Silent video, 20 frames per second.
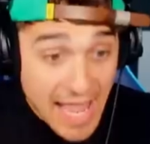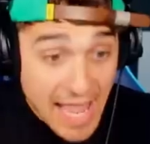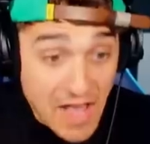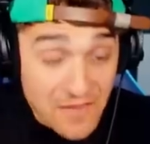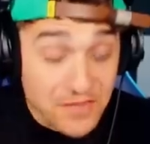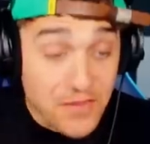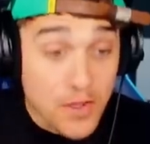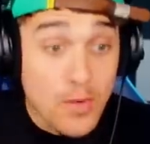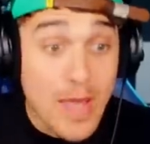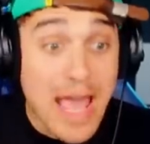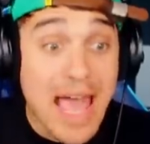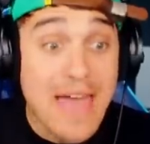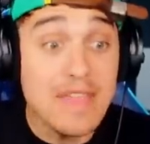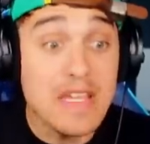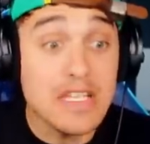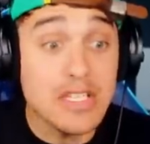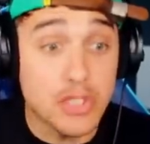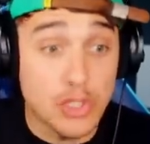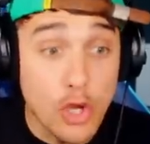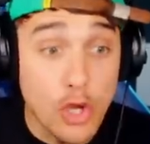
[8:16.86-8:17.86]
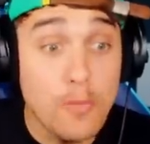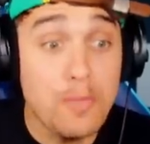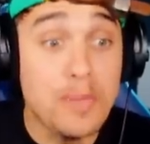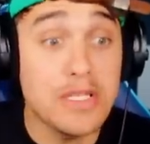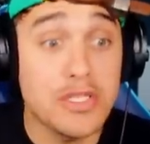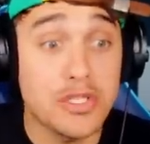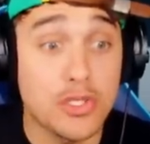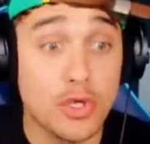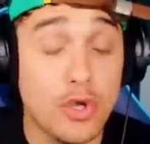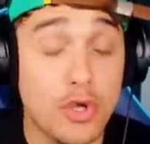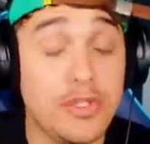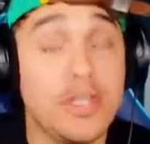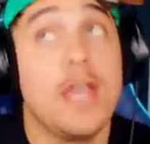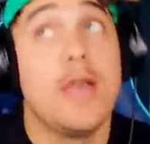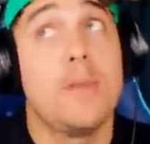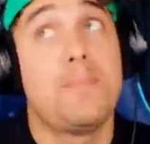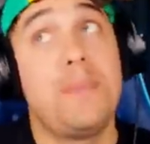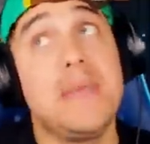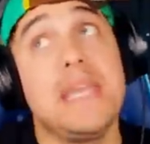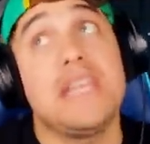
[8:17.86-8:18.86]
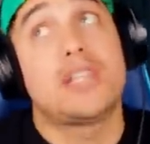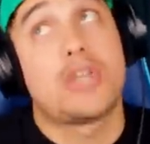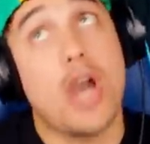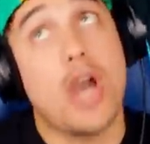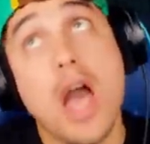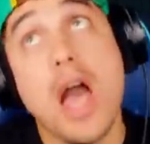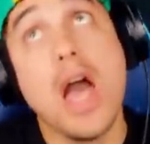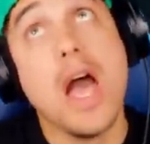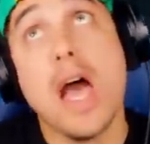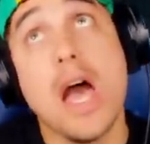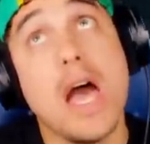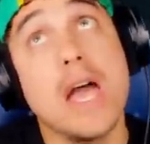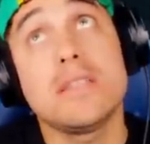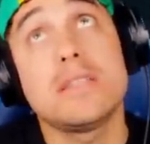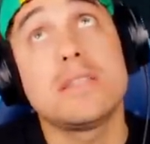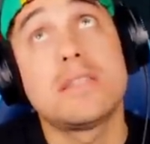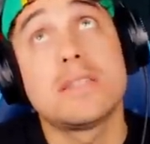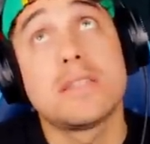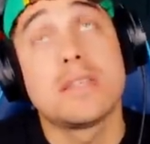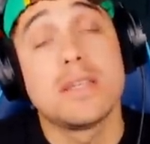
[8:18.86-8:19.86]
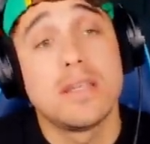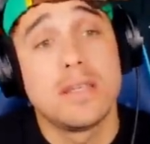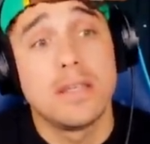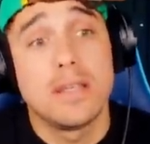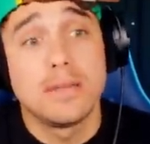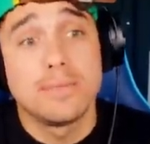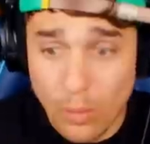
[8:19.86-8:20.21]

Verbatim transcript: I have to wear this super suit because...